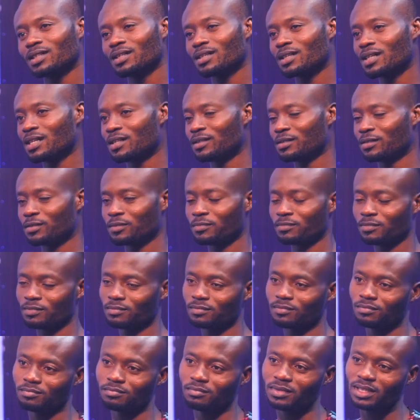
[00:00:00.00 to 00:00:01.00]
Kind of
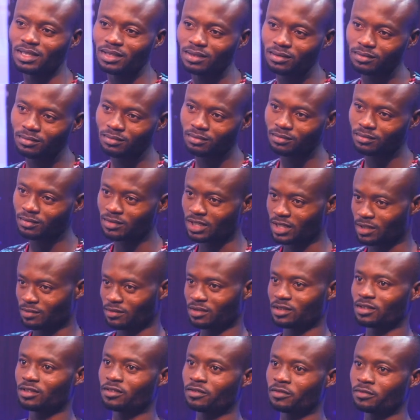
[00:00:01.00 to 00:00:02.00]
I'm
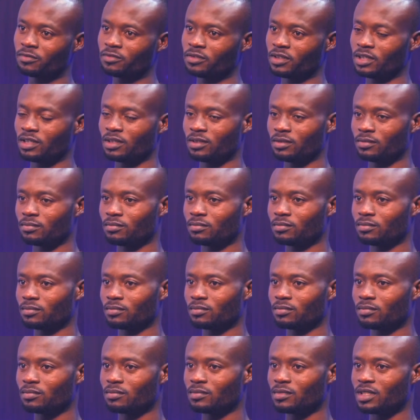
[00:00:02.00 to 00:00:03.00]
still feeling
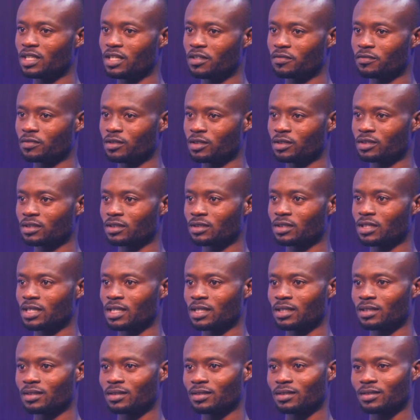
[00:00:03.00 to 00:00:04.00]
nervous,
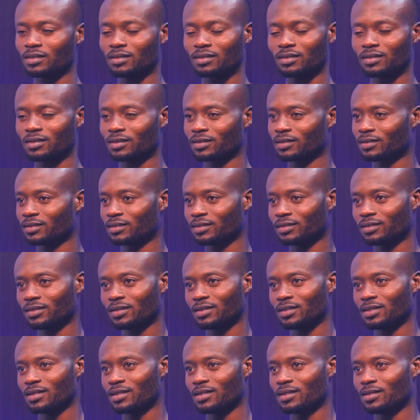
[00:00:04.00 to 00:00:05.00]
like,
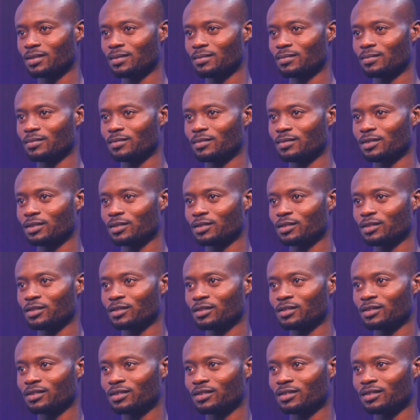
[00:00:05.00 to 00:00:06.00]

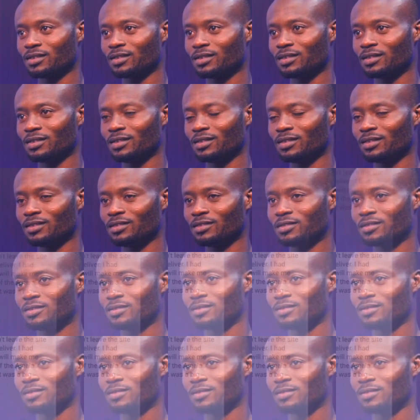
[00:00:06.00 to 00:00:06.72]
because it